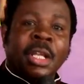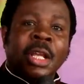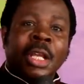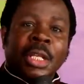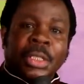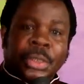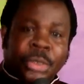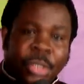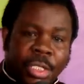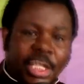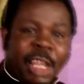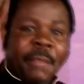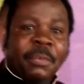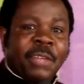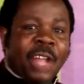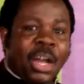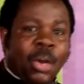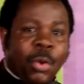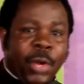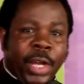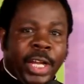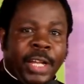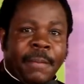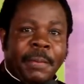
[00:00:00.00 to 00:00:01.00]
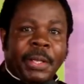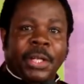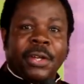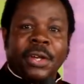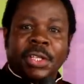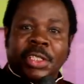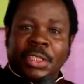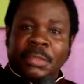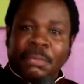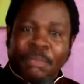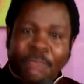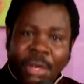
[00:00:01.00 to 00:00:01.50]
Show them your will,
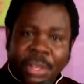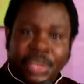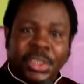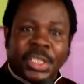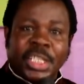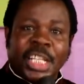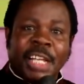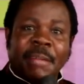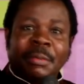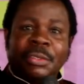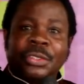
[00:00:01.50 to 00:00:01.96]
because most of them